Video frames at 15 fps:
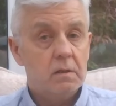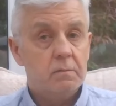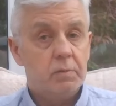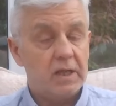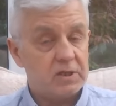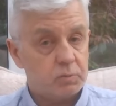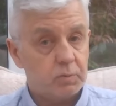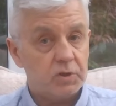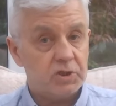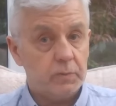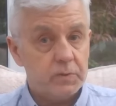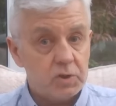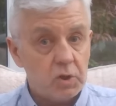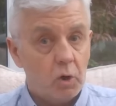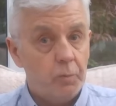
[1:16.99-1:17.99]
But that's what she
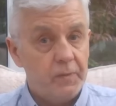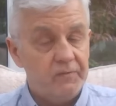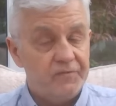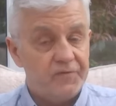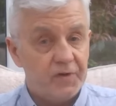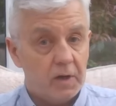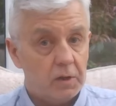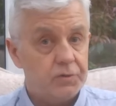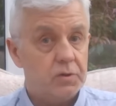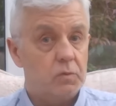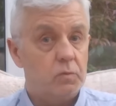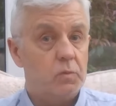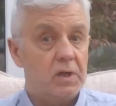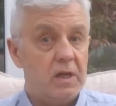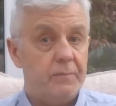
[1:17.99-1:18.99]
was hoping for.
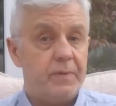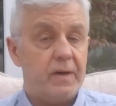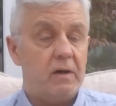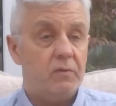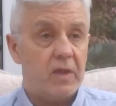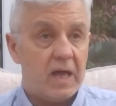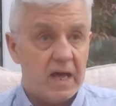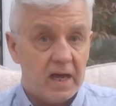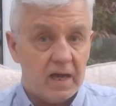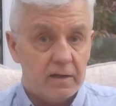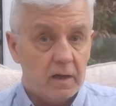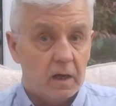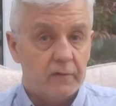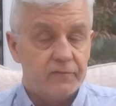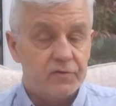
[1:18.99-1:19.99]
Don't worry about that. And
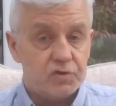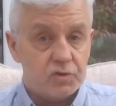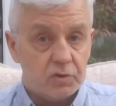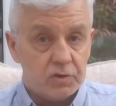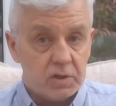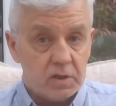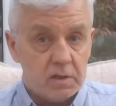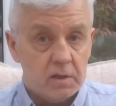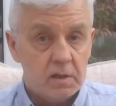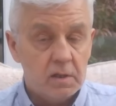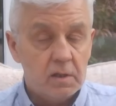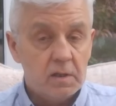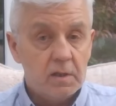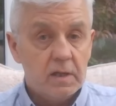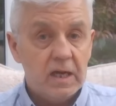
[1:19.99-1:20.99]
all of a sudden,
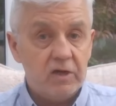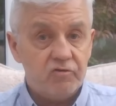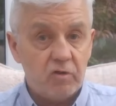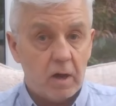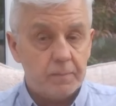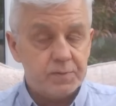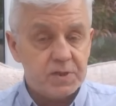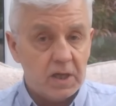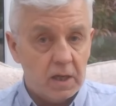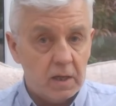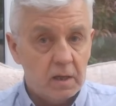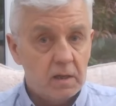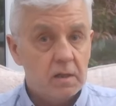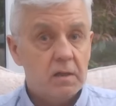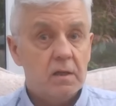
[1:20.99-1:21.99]
he drops her,
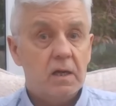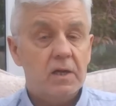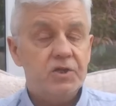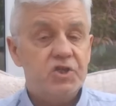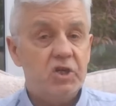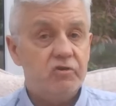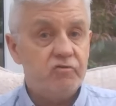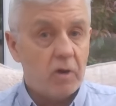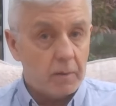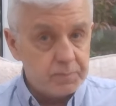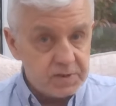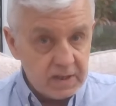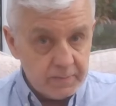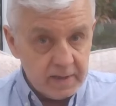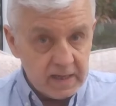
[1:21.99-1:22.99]
and she
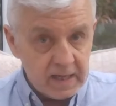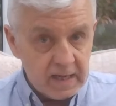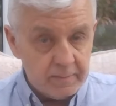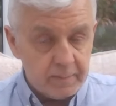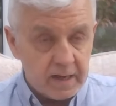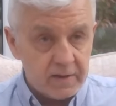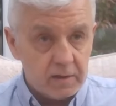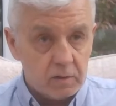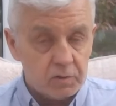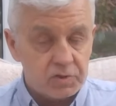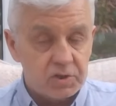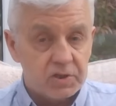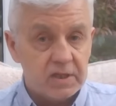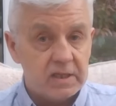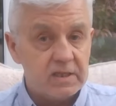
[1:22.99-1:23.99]
drops him in it by the
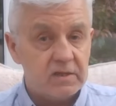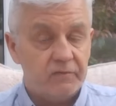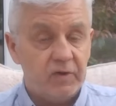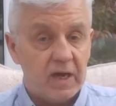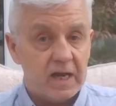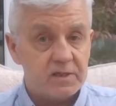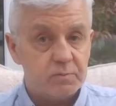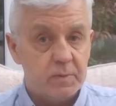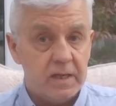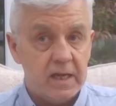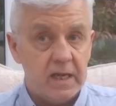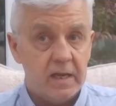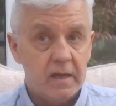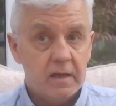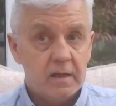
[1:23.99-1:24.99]
looks of things, if you'd ask me.